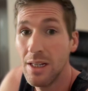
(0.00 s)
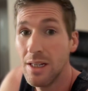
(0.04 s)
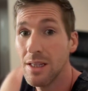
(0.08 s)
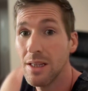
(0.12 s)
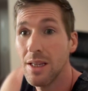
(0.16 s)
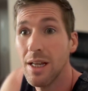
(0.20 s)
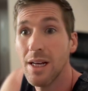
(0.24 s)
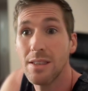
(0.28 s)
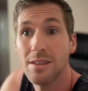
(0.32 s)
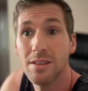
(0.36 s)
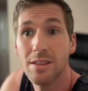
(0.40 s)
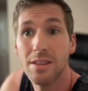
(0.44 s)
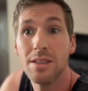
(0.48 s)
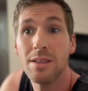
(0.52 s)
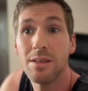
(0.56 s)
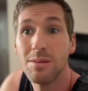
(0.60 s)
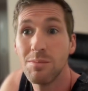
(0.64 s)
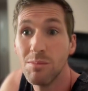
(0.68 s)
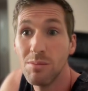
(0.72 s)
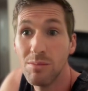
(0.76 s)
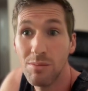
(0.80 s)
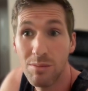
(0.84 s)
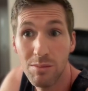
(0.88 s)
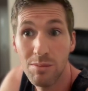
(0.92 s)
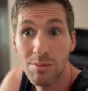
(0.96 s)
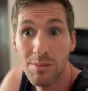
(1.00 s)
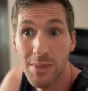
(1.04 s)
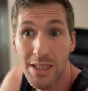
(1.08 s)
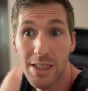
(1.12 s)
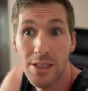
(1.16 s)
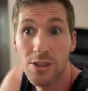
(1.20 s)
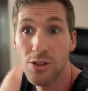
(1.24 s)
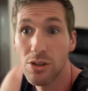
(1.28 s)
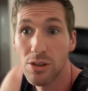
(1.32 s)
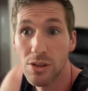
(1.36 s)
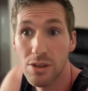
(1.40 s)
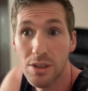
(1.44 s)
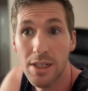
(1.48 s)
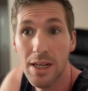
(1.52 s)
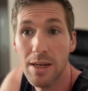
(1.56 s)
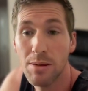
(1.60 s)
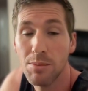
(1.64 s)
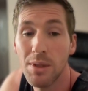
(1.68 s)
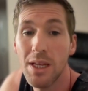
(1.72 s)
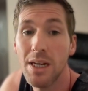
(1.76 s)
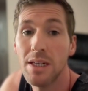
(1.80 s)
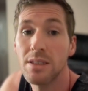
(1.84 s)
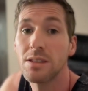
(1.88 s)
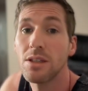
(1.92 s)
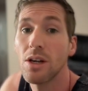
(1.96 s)
That's the major step.
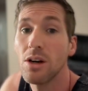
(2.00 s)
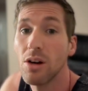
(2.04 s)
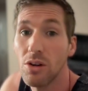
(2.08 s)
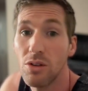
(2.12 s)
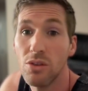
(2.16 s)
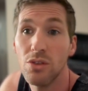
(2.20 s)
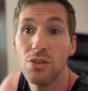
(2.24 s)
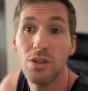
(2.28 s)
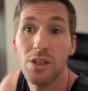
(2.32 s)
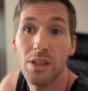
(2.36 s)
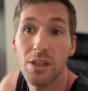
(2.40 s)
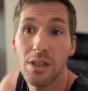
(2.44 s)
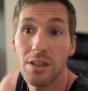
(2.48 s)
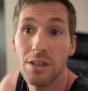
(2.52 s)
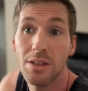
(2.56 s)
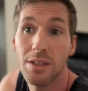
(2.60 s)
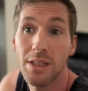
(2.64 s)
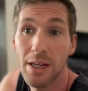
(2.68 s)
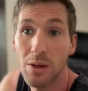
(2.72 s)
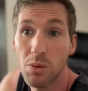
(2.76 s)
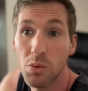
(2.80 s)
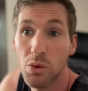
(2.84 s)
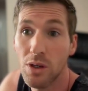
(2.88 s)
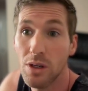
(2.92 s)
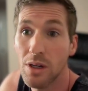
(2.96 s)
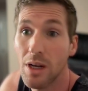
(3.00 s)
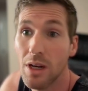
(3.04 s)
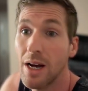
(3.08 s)
That's how the network